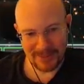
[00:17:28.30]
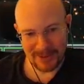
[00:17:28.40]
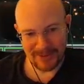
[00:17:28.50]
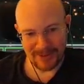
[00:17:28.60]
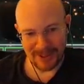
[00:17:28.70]

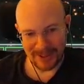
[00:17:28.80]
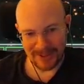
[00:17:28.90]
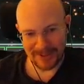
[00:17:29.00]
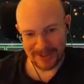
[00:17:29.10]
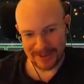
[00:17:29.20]
Pretty funny.
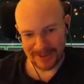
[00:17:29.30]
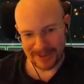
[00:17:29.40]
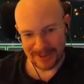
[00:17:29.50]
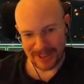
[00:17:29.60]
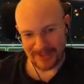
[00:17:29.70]

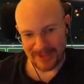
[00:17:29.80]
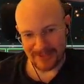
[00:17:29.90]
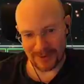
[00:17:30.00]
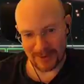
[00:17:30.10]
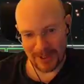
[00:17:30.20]
They have
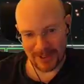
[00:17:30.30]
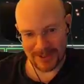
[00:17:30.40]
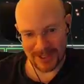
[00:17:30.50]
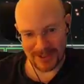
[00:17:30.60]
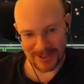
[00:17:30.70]
different repair
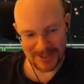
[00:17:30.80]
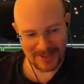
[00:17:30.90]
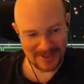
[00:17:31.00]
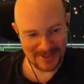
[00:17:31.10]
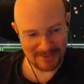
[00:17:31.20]

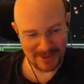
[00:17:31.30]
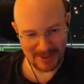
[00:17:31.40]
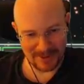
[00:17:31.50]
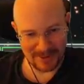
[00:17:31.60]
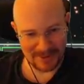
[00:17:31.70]
stations. It's pretty
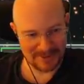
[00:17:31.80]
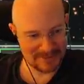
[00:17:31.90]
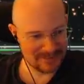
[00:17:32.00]
cool.